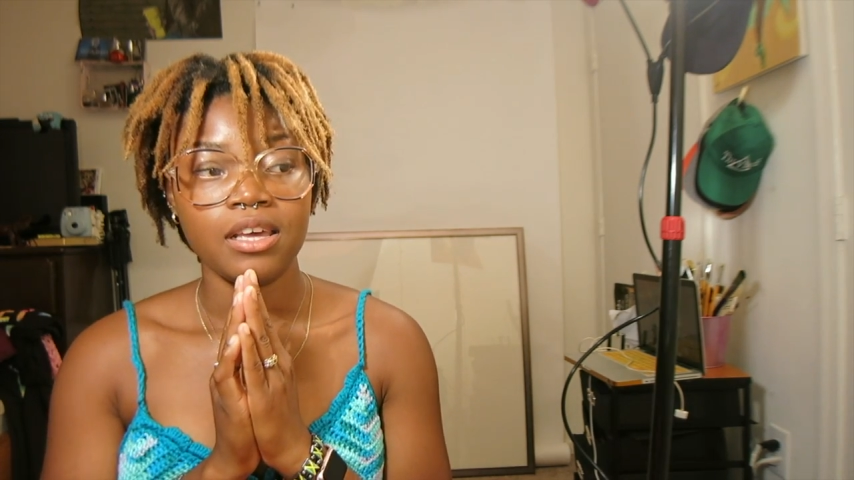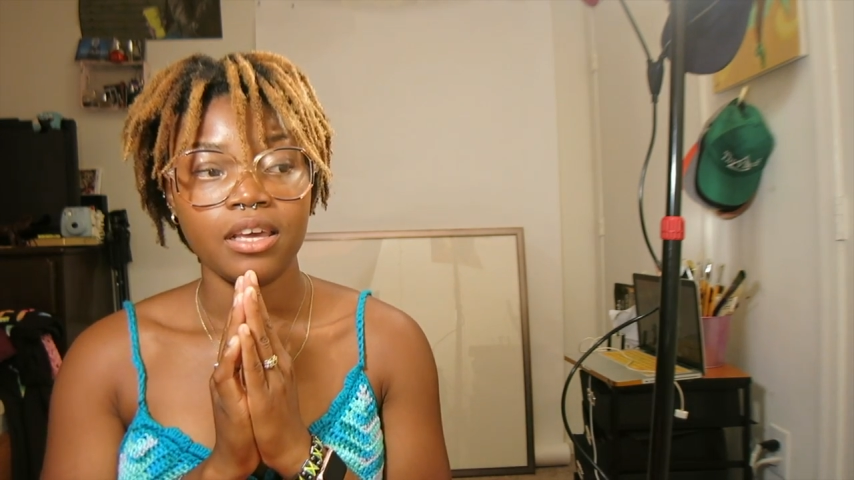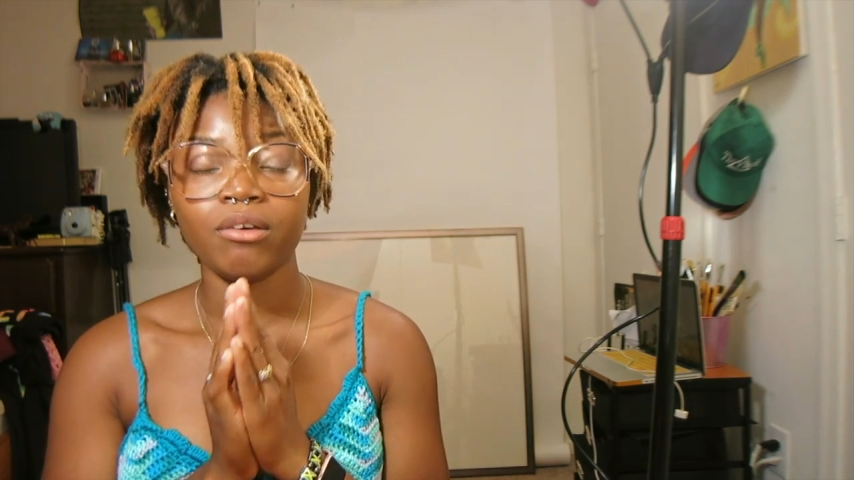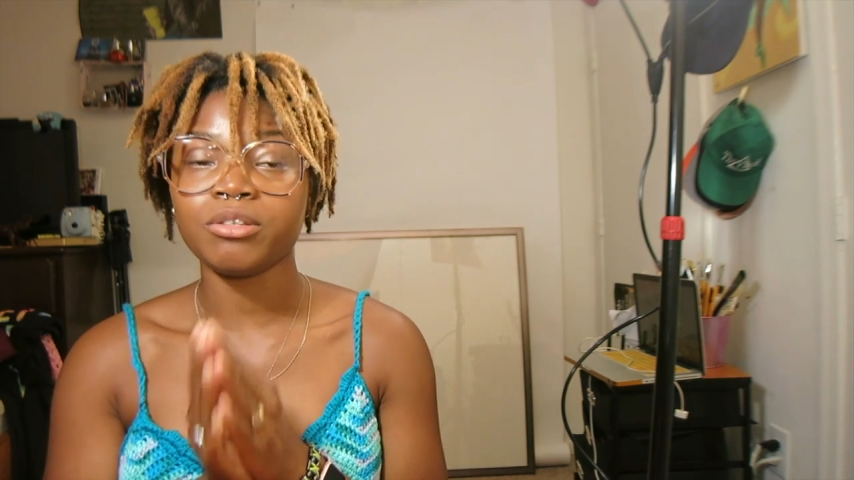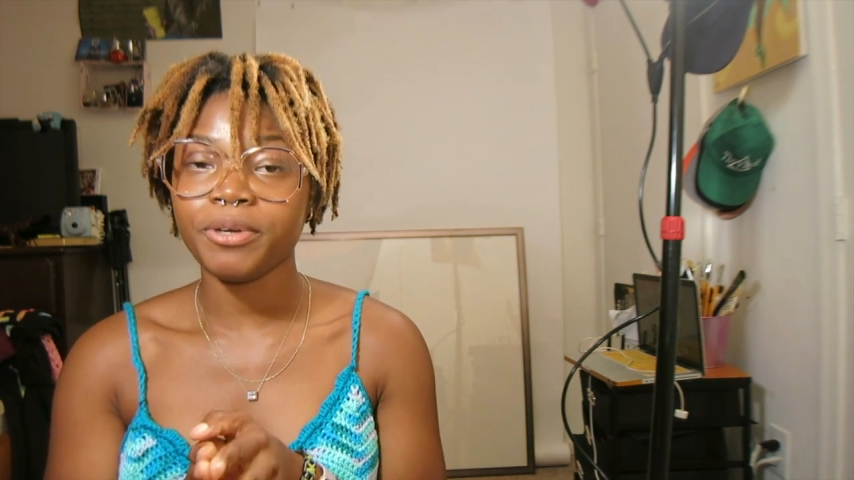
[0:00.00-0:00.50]

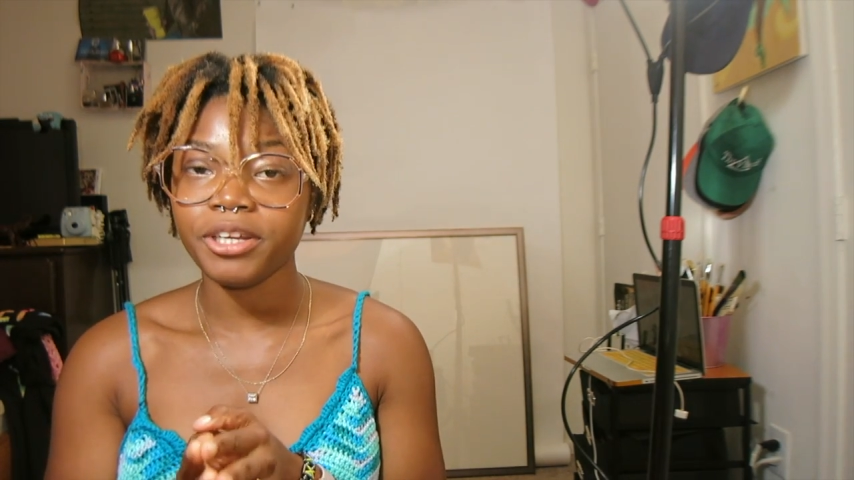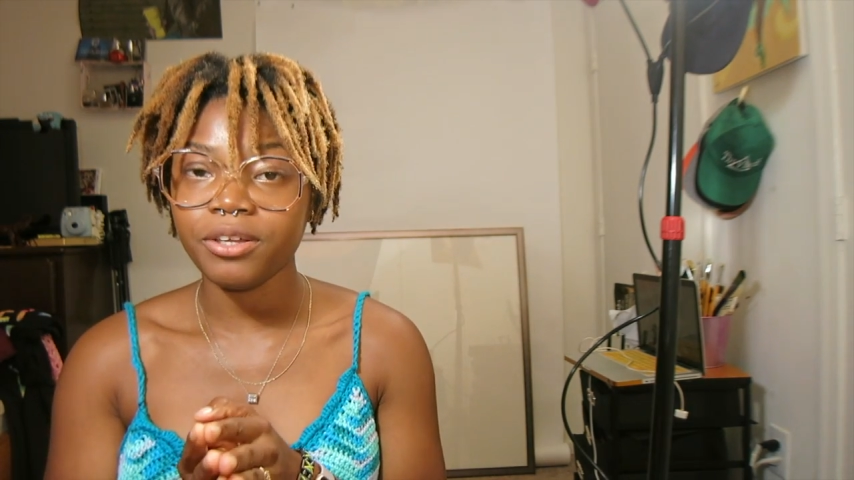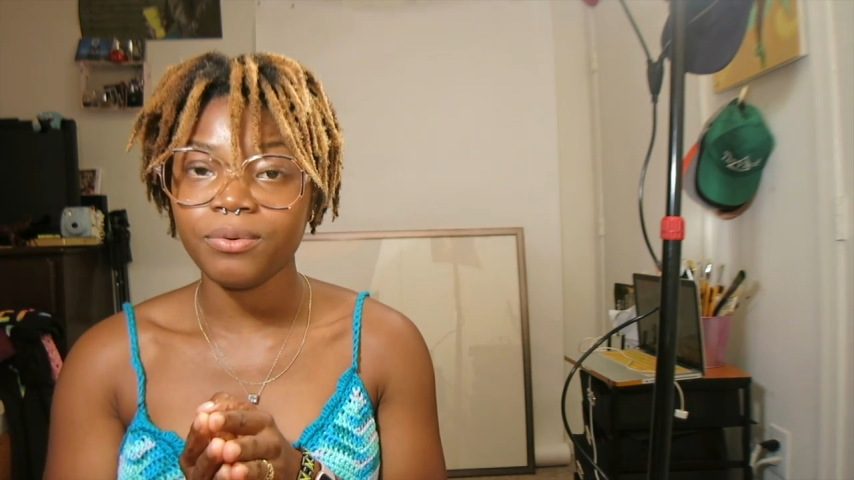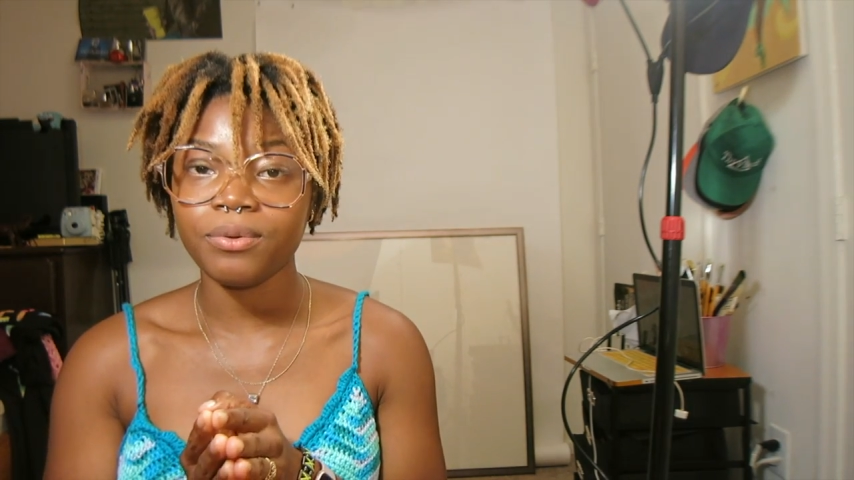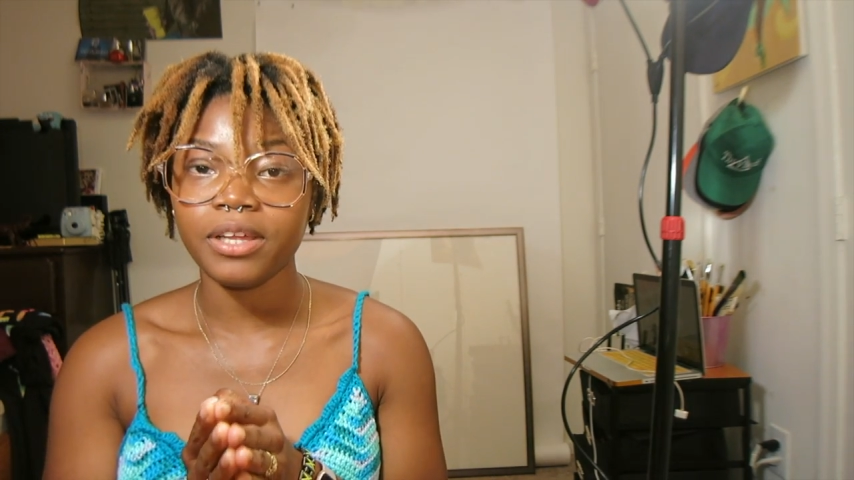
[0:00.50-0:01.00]
it was pretty
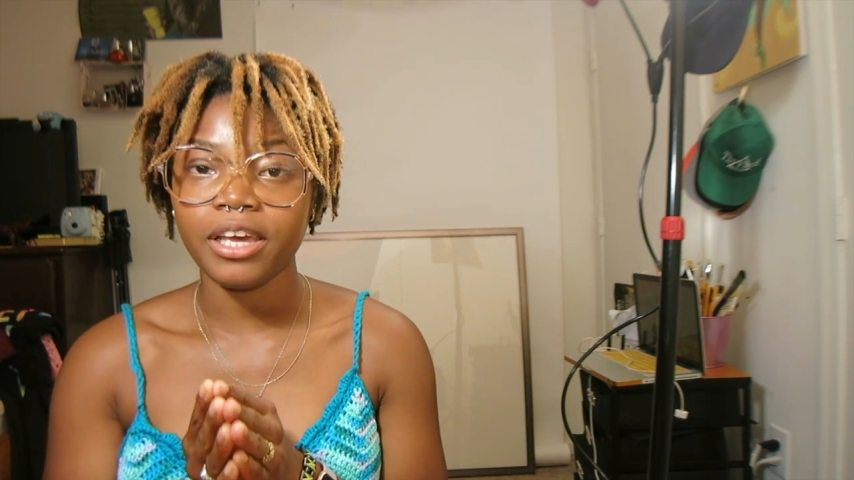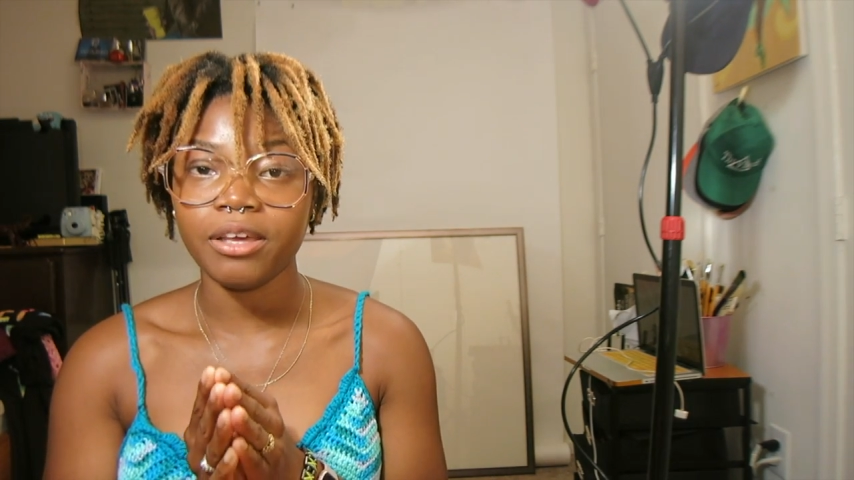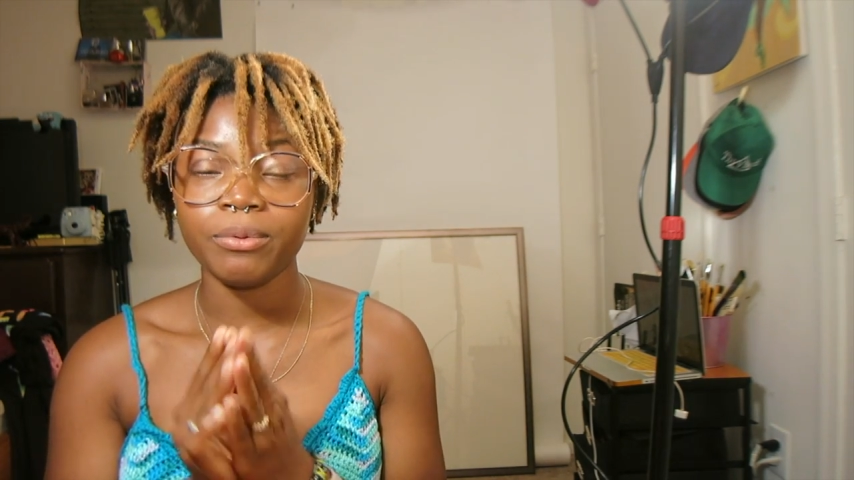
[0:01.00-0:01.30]
cool. Like it